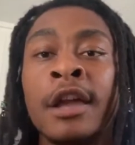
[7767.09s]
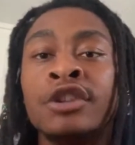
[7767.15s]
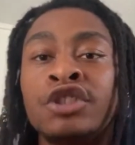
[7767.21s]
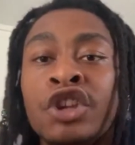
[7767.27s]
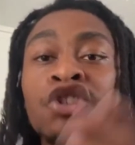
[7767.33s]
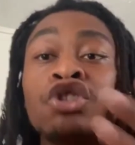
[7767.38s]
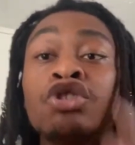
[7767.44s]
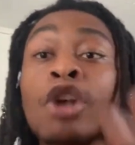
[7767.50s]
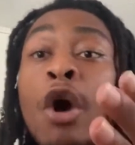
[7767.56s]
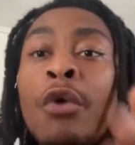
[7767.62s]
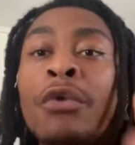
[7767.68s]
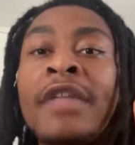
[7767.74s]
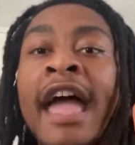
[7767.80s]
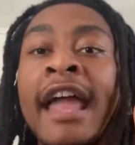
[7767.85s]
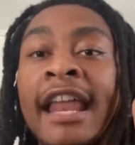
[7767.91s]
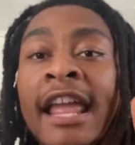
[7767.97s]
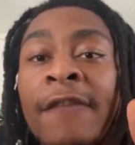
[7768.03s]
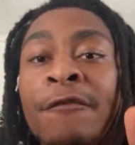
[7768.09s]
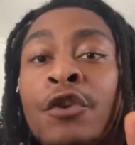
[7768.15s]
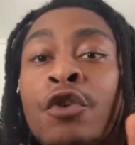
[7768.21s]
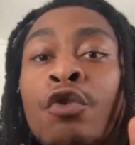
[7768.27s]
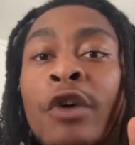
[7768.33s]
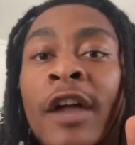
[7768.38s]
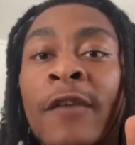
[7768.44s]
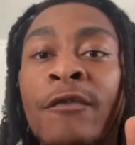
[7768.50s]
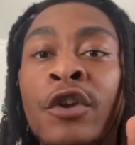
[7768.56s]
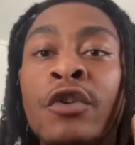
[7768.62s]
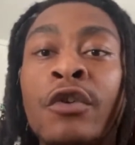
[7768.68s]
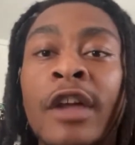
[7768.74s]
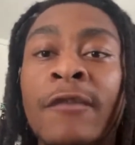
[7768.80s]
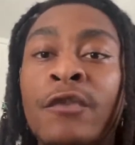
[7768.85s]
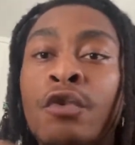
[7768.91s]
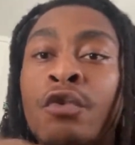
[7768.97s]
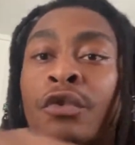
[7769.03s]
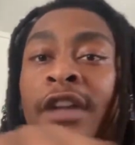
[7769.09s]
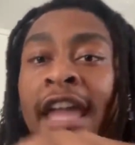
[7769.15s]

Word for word: Just know that if you if you if you